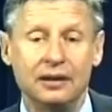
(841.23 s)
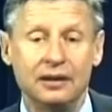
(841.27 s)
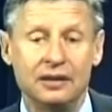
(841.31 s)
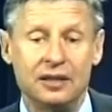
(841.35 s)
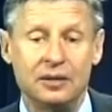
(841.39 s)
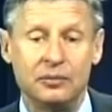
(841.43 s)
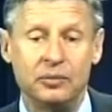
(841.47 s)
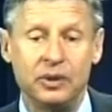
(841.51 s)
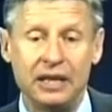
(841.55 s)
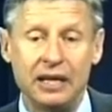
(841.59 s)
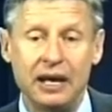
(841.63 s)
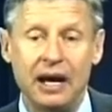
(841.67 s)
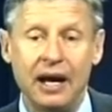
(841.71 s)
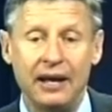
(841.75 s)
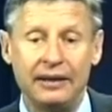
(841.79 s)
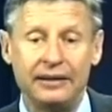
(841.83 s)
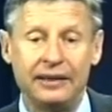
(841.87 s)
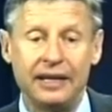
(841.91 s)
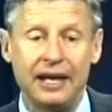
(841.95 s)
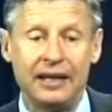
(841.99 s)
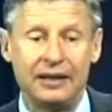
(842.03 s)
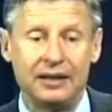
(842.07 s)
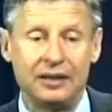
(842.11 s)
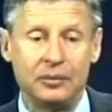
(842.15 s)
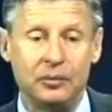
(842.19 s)
to be on
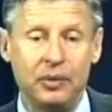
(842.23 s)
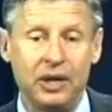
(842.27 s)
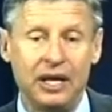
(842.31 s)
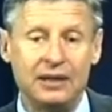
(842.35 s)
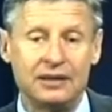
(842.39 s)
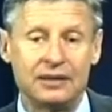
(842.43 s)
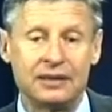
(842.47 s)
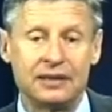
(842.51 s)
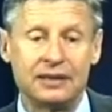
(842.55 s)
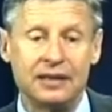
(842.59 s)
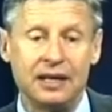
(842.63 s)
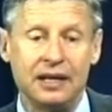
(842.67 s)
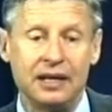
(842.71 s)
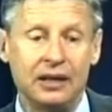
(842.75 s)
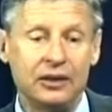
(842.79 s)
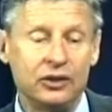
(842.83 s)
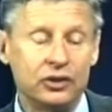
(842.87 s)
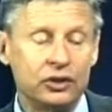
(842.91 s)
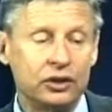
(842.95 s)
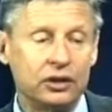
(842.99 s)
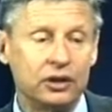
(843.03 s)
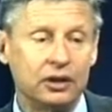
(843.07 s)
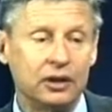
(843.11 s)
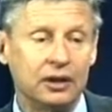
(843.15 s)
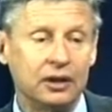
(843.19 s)
that debate
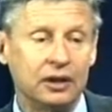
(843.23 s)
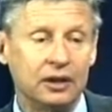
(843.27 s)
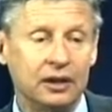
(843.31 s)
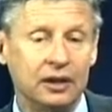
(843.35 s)
stage.